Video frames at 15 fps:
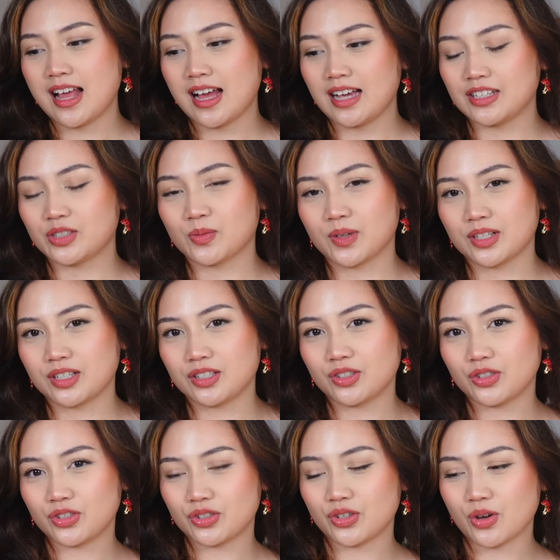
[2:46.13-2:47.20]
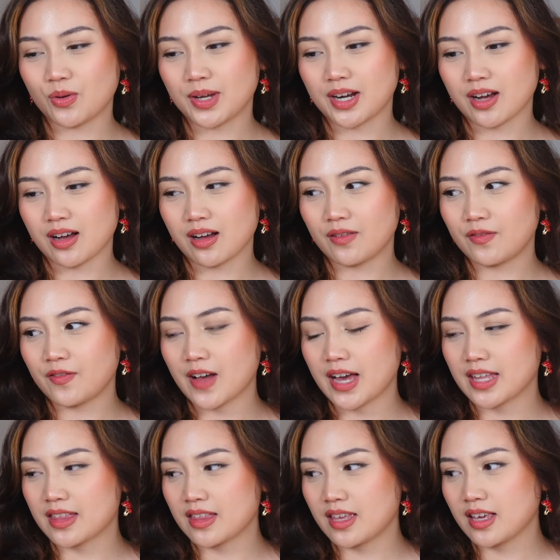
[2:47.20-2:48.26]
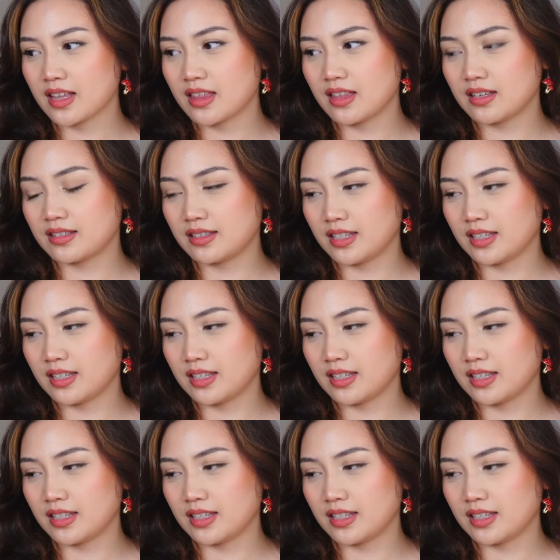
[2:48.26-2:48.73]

I just wanted to show it off. I think this